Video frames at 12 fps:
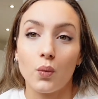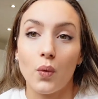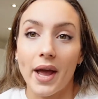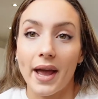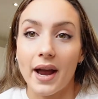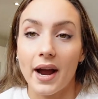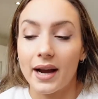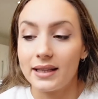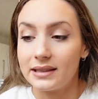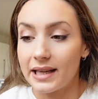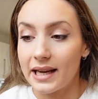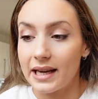where I
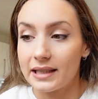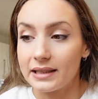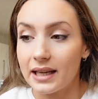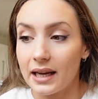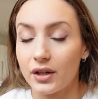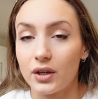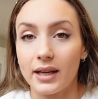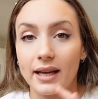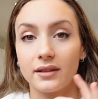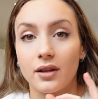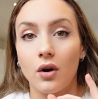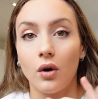did
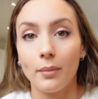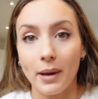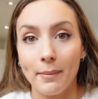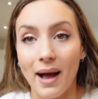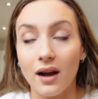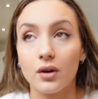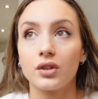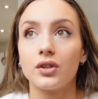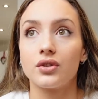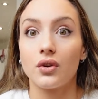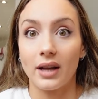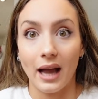calculate all my
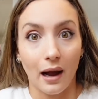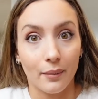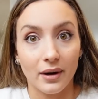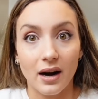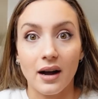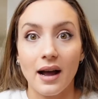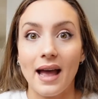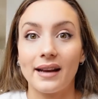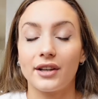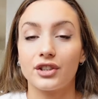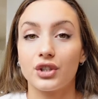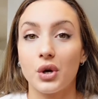macros on camera and
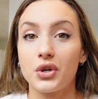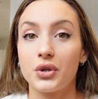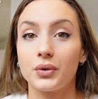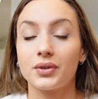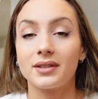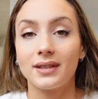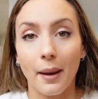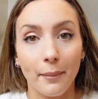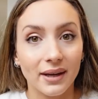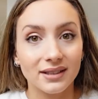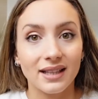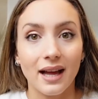I showed you step
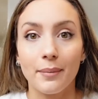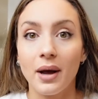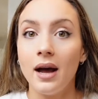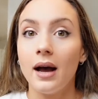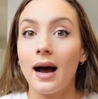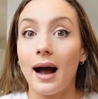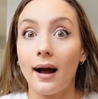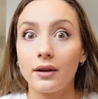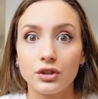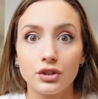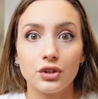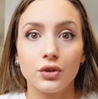by step how
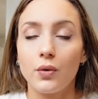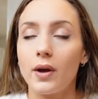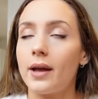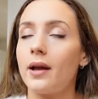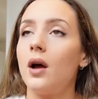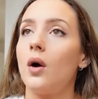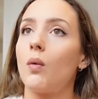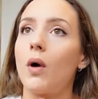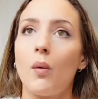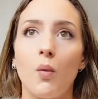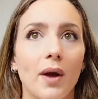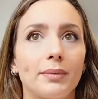to do it,
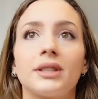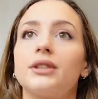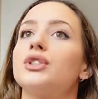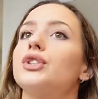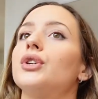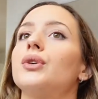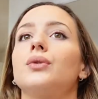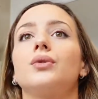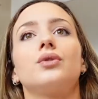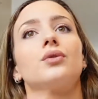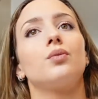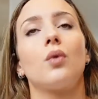what website to
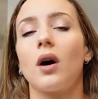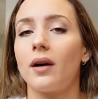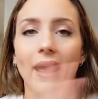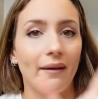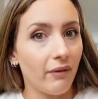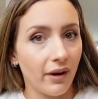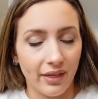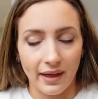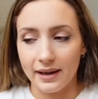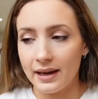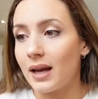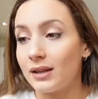use, what
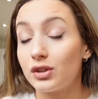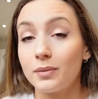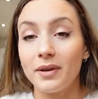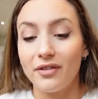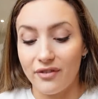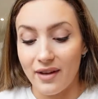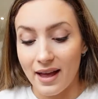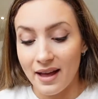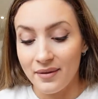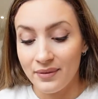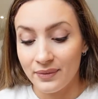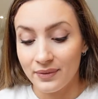everything. And to be
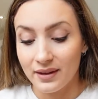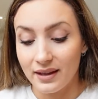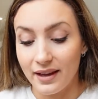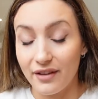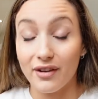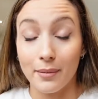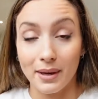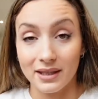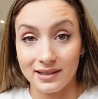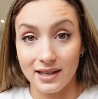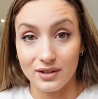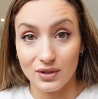fair, if I may
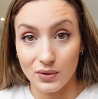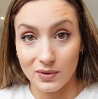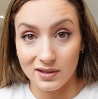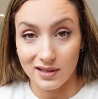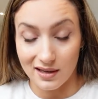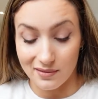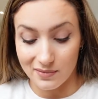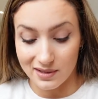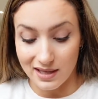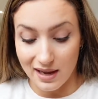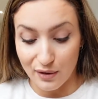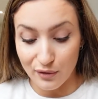say so that
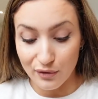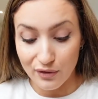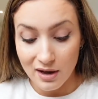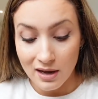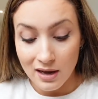myself,